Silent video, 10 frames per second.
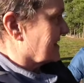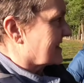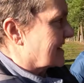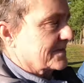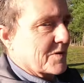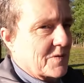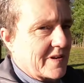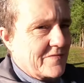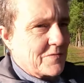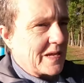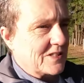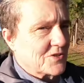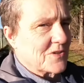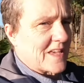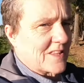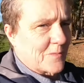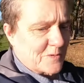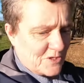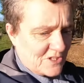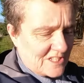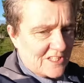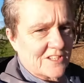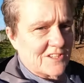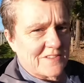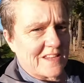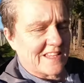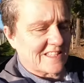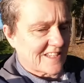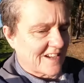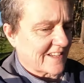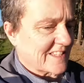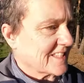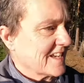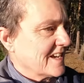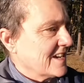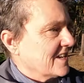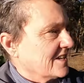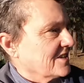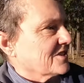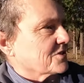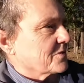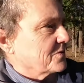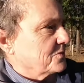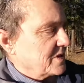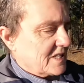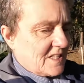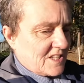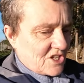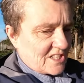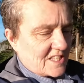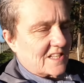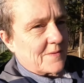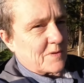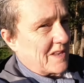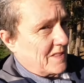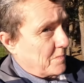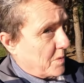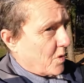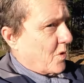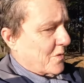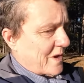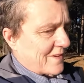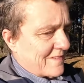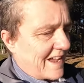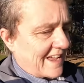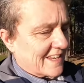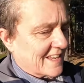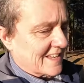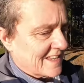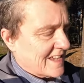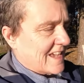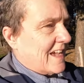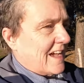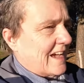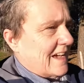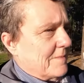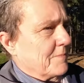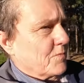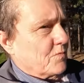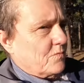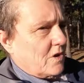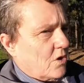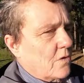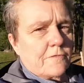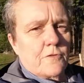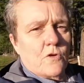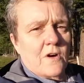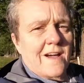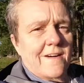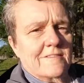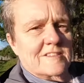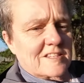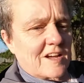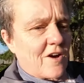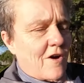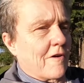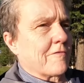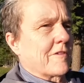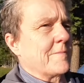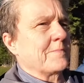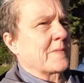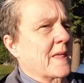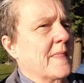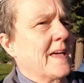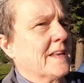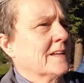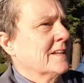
days, but whenever we do get the opportunity to do it, it's nice. So we did this yesterday, but in the pouring rain. We'll all four start off, and then